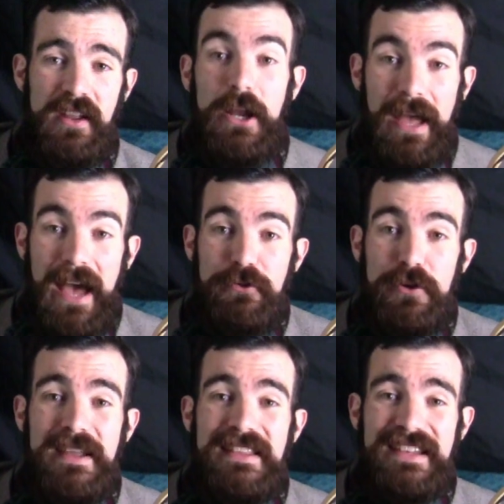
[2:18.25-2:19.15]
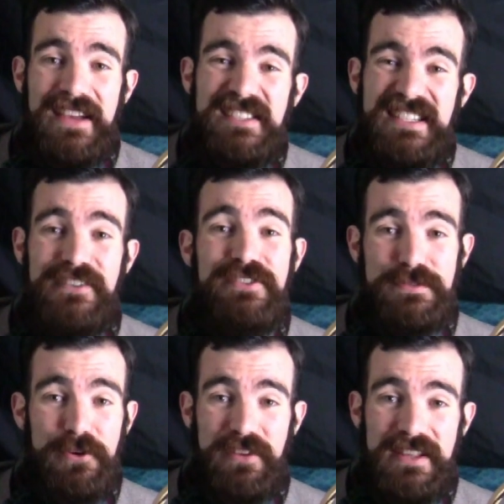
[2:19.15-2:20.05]
Now I have to admit the devs did
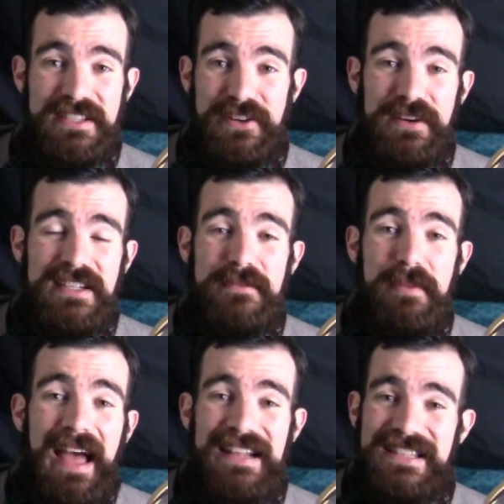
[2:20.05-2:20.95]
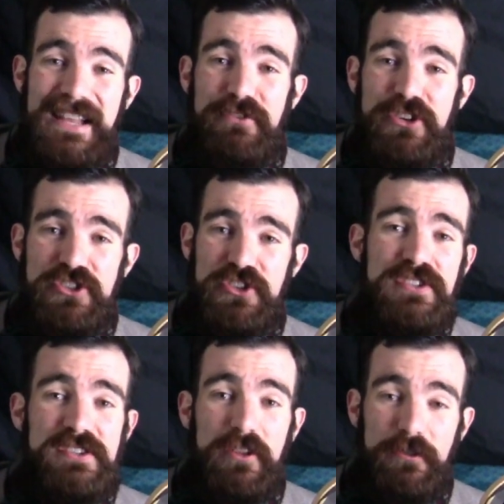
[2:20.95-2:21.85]
respond to this in a recent patch. They
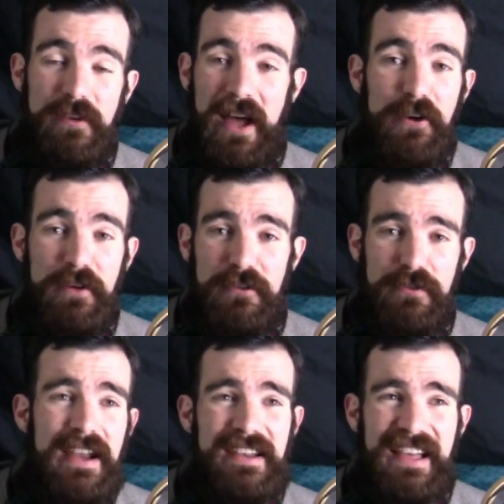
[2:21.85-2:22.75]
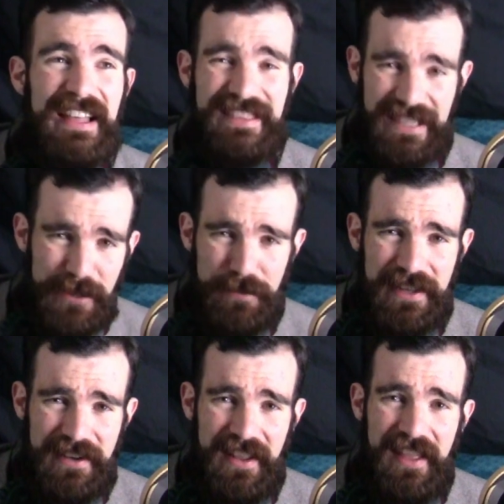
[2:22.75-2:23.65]
reduced the firing rate a little
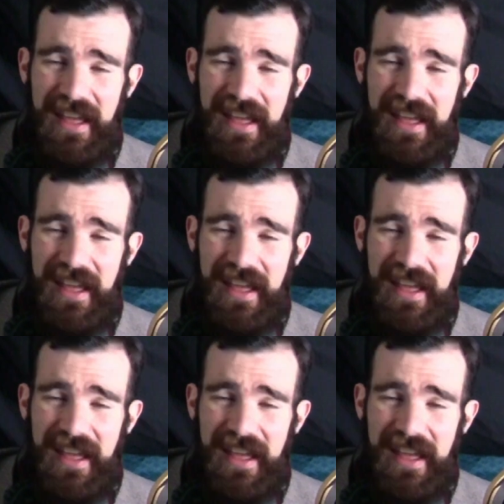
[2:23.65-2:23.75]
bit.